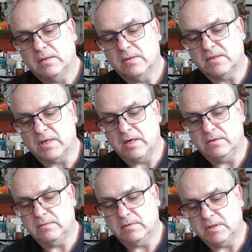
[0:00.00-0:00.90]

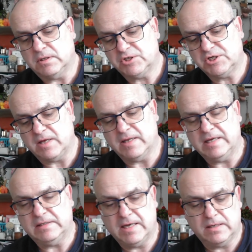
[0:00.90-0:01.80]
So I'll shut
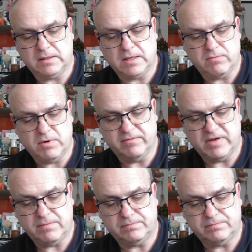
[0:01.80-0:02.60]
that down and get rid of it.